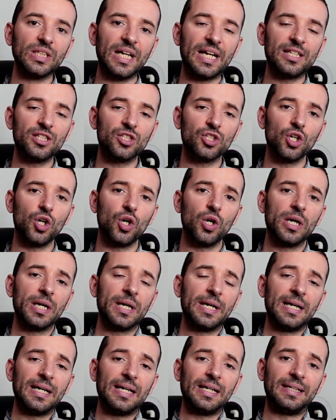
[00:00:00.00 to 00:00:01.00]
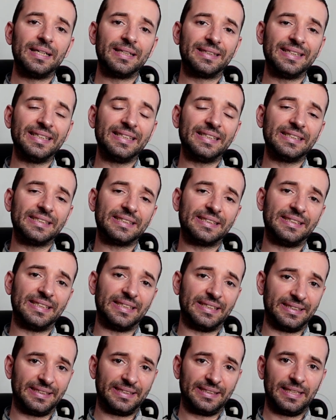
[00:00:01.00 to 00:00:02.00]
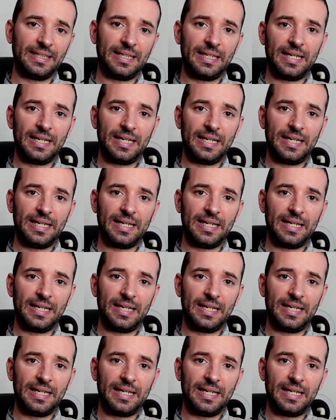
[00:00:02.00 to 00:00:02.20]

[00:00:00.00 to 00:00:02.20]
And so the thing is this: